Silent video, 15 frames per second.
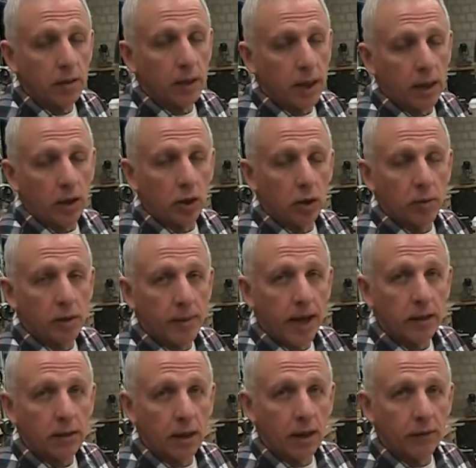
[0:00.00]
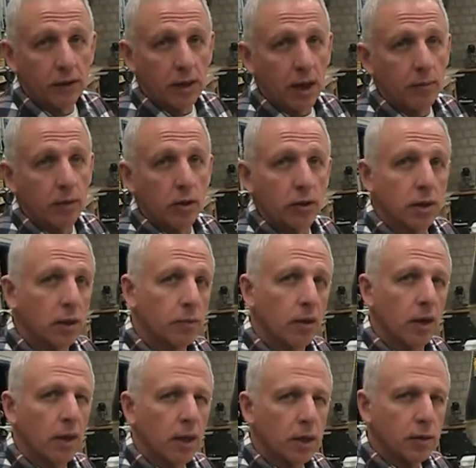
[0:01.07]
get aluminum oxide every time because
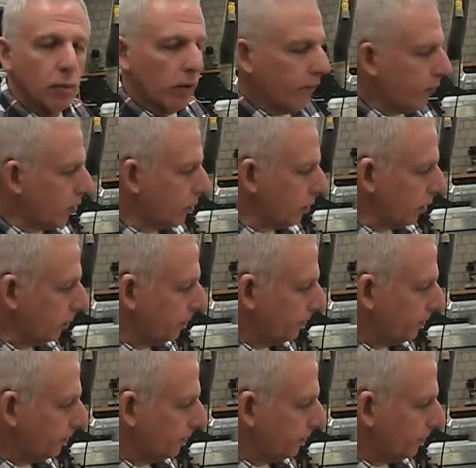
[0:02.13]
it's more versatile.